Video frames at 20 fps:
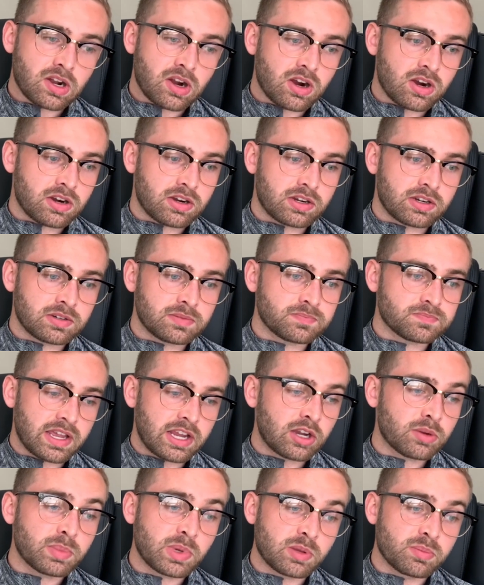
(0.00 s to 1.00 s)
our
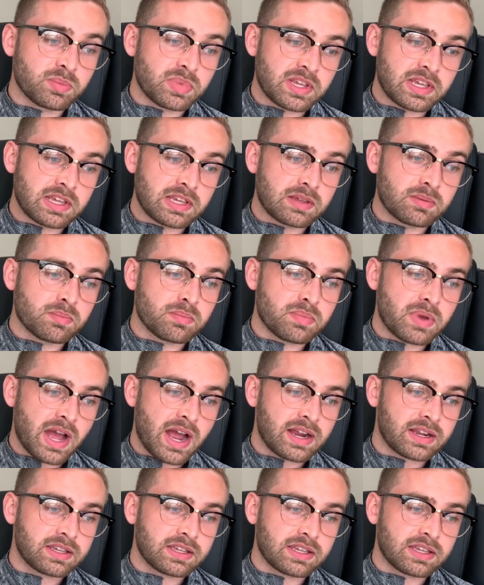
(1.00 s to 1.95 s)
Airbnb back